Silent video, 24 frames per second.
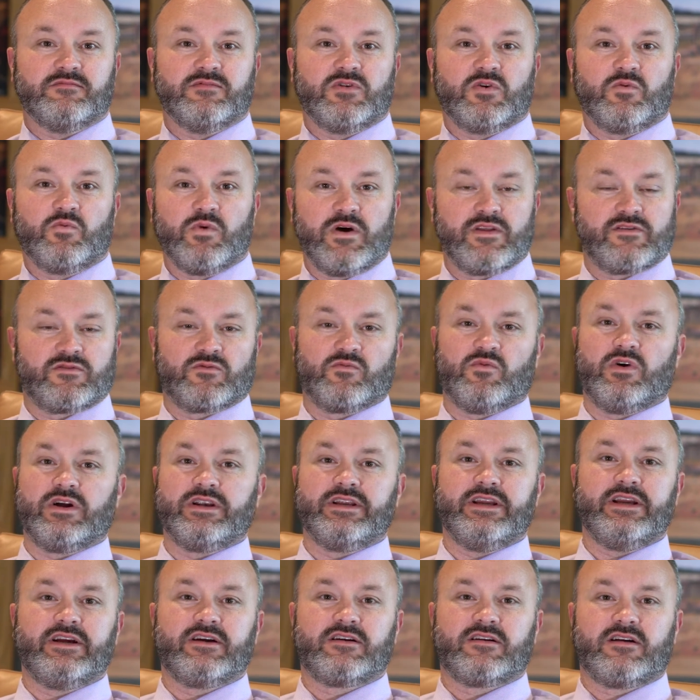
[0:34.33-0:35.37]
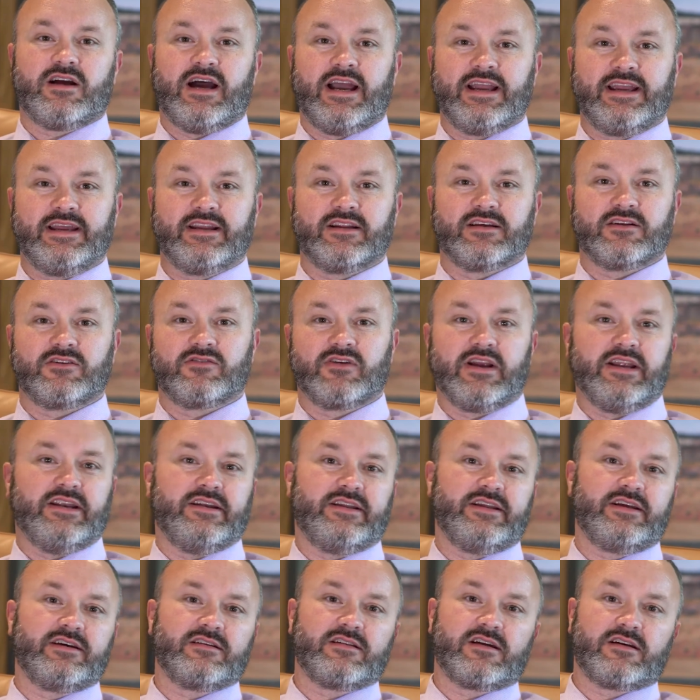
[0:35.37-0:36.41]
Whether one year I get a great
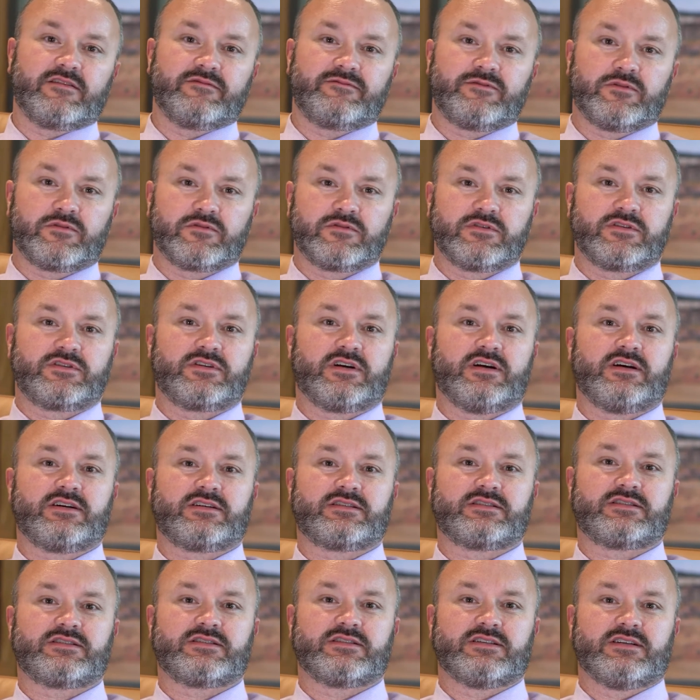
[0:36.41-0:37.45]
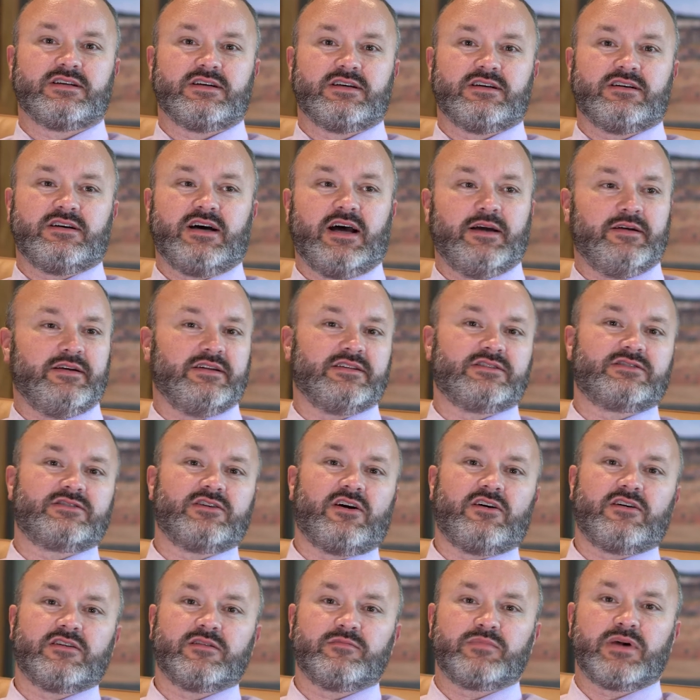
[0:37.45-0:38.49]
deal on Ford trucks, I
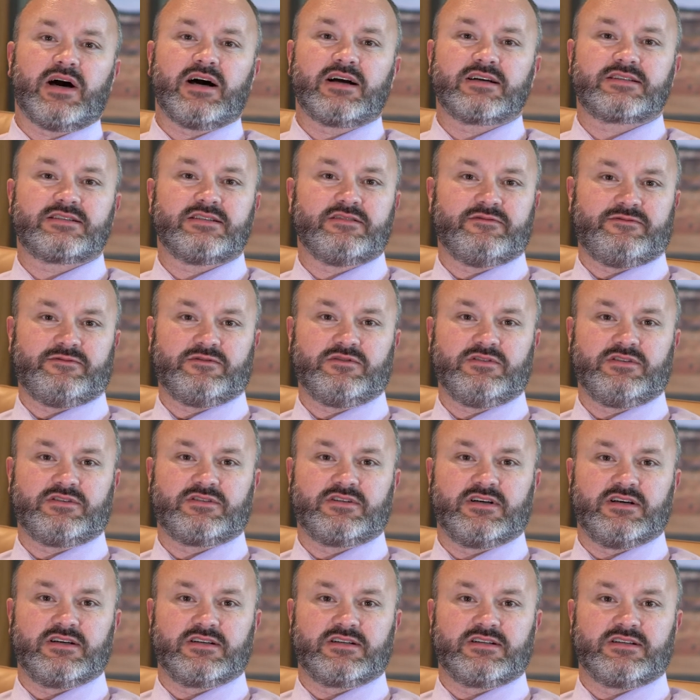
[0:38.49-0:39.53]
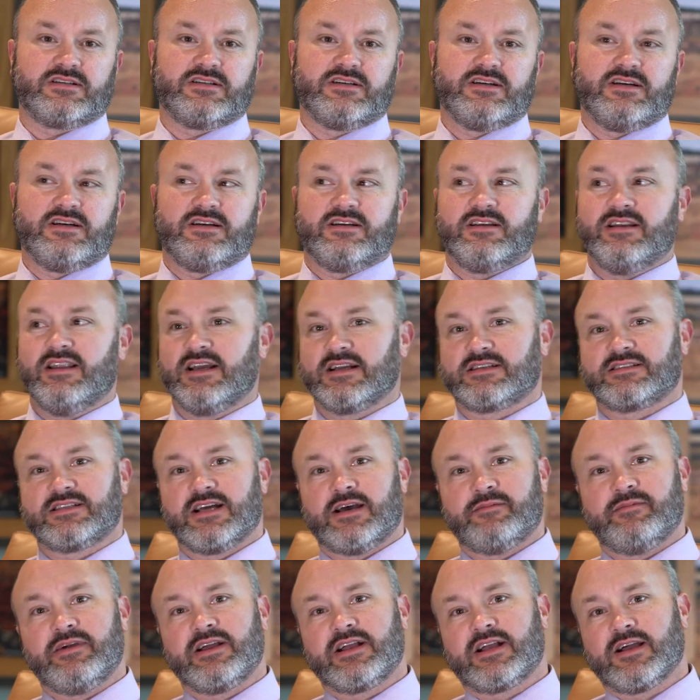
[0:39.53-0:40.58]
install the box in a Ford truck. Next
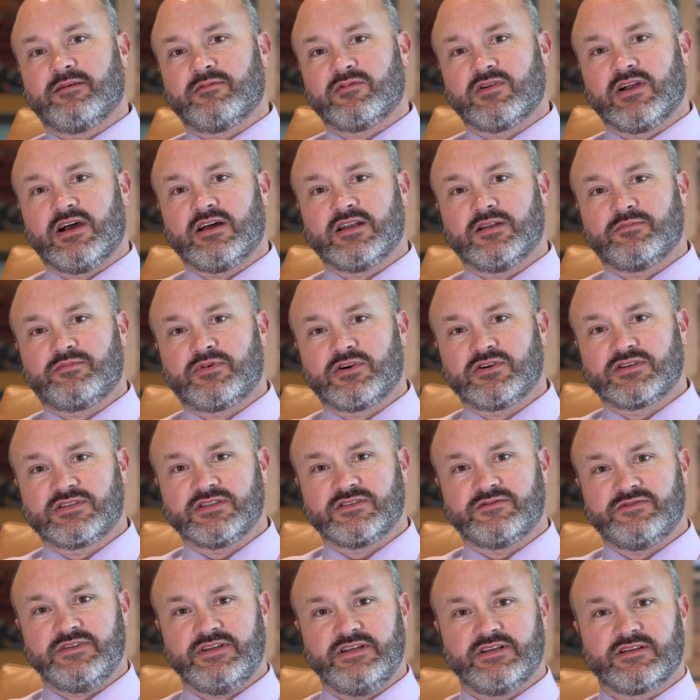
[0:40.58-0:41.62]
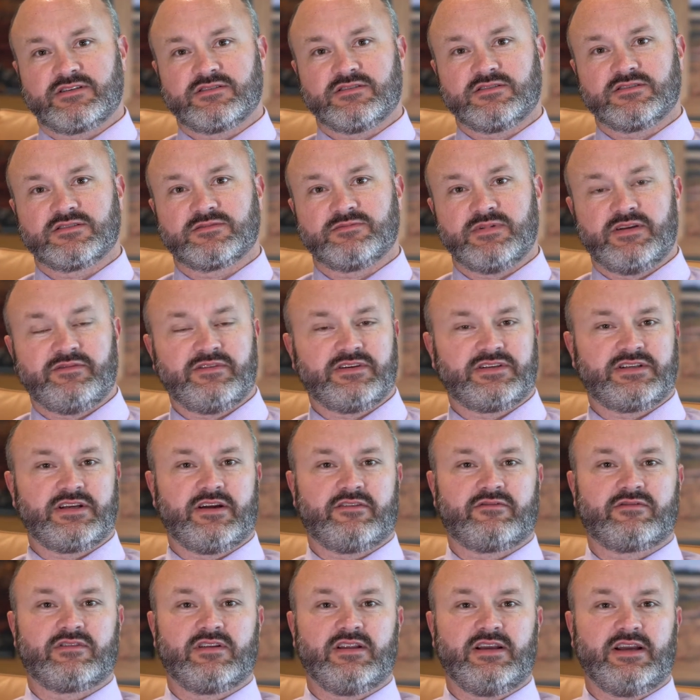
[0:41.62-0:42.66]
time I come around to purchase vehicles, maybe
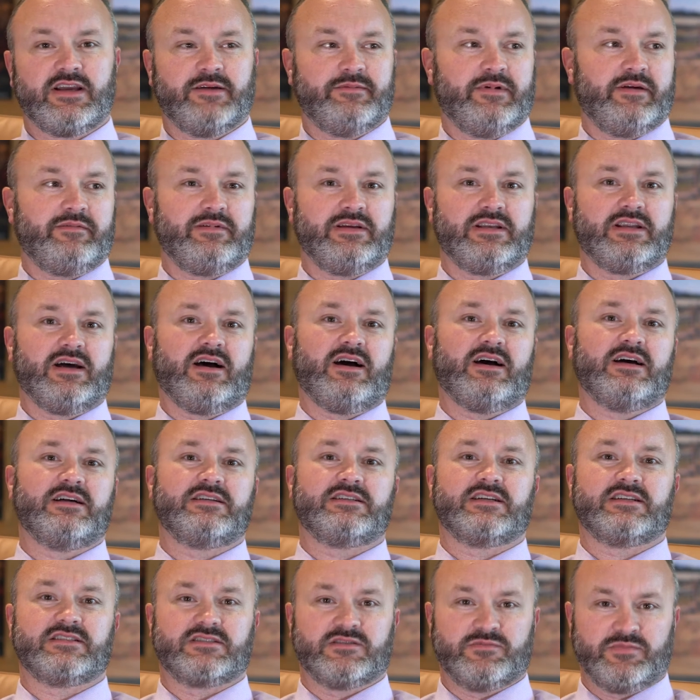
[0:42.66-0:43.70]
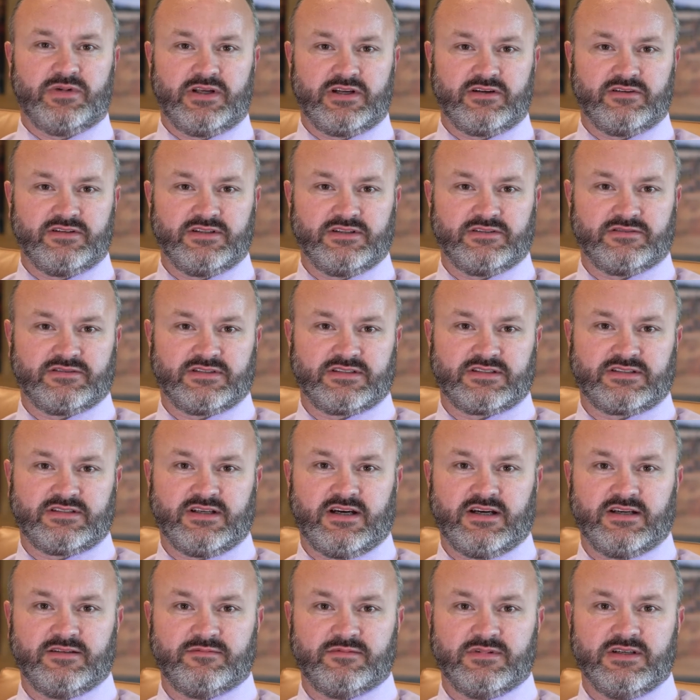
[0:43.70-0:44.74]
Chevrolet, maybe Dodge has a better deal this
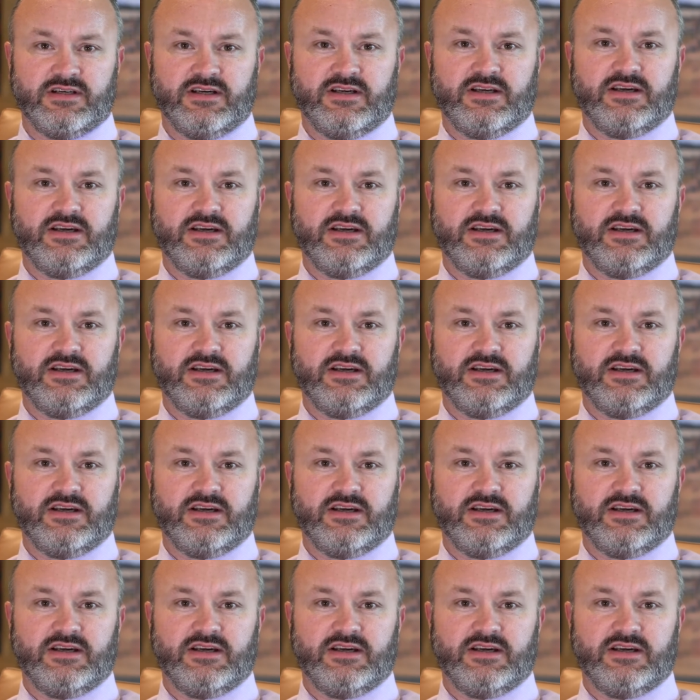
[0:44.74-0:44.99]
time.